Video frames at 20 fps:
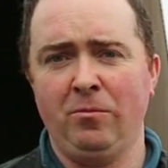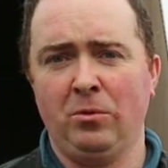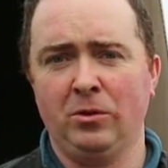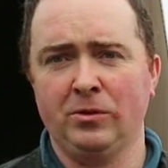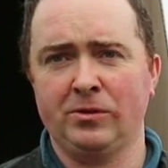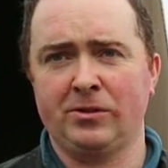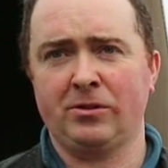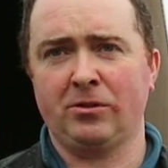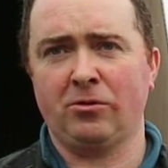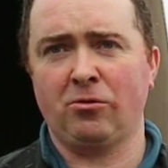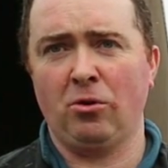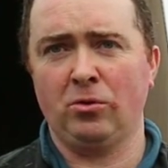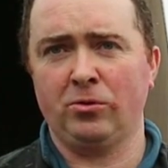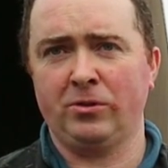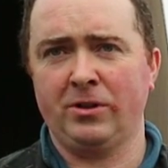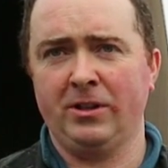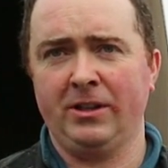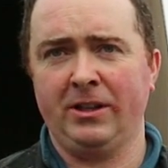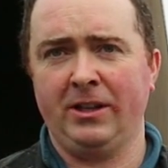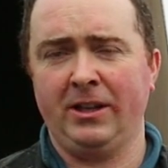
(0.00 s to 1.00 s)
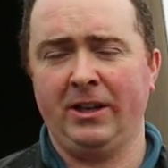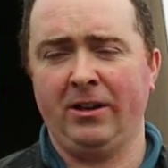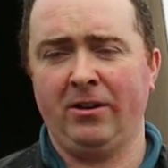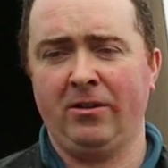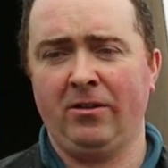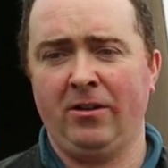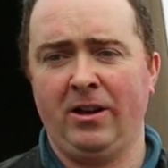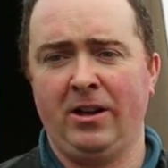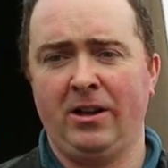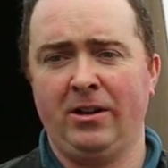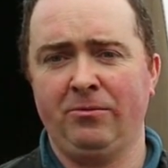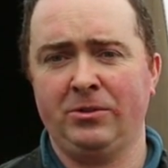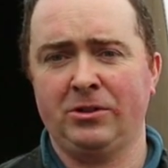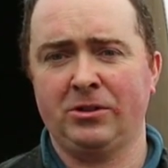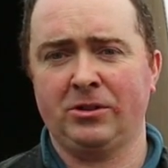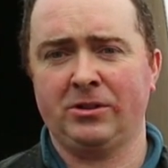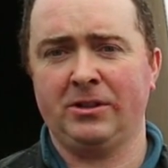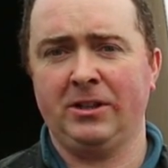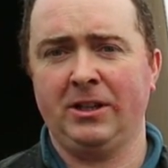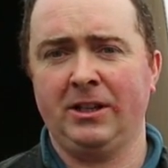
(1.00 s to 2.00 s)
months of growth in the year, and we
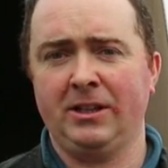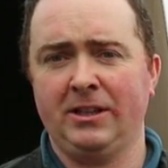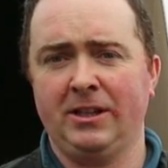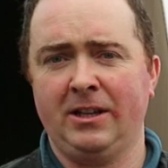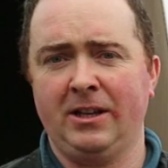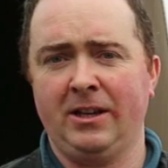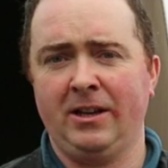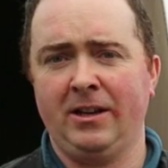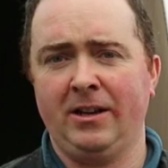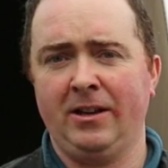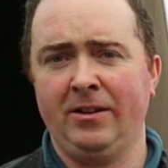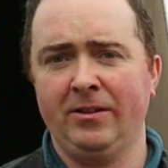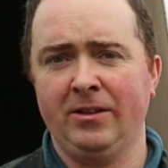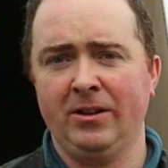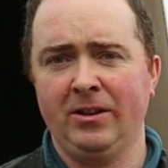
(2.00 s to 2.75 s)
just need to